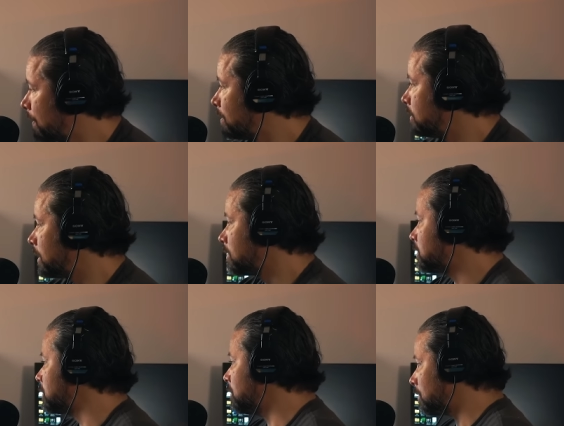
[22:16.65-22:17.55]
You're not going to
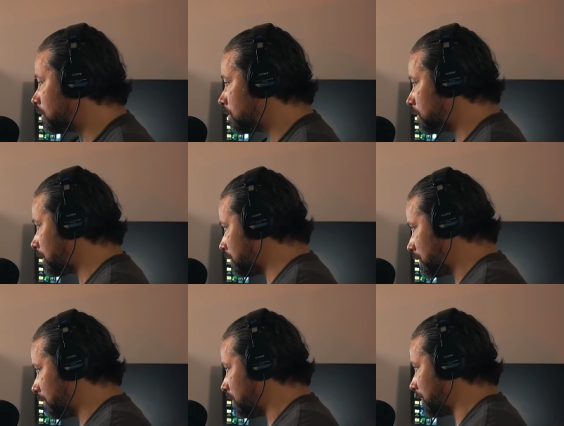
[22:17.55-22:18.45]
see your daughter. We're not going to
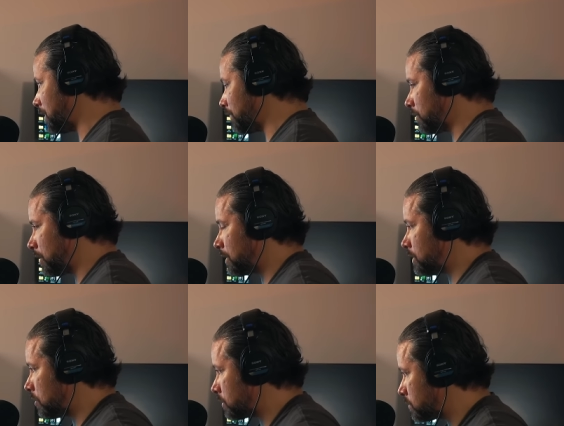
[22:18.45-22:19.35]
give her that gift. You're not going to
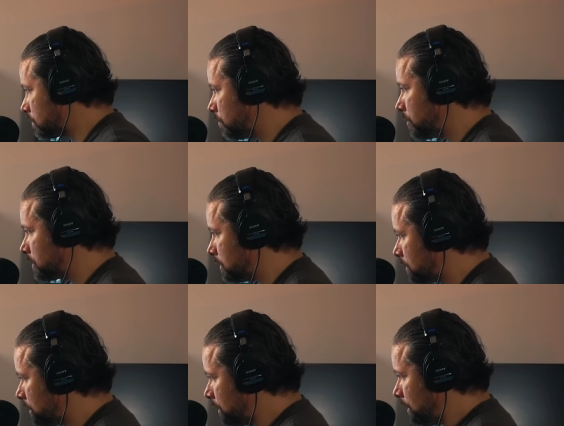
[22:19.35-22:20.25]
talk to her. We're busy.
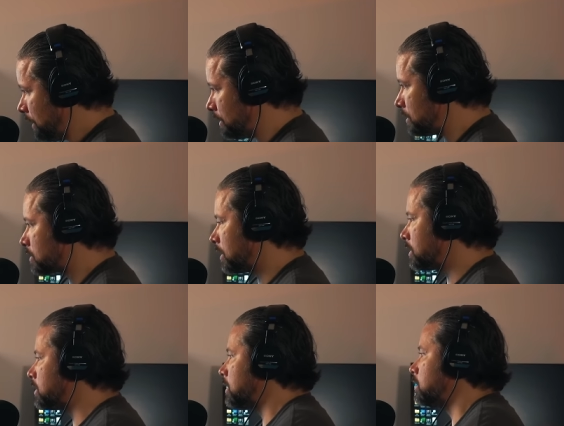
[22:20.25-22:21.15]
And they just kind of
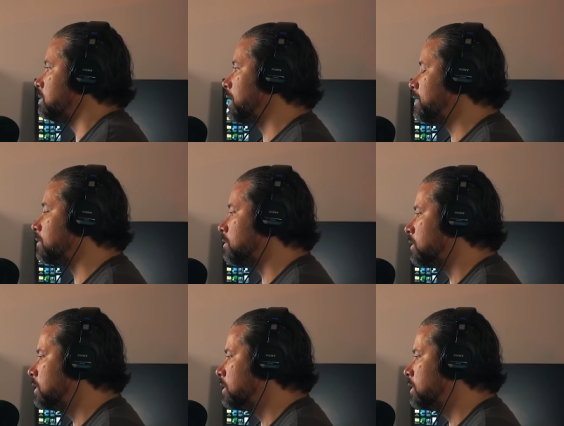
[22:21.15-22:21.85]
shut you down.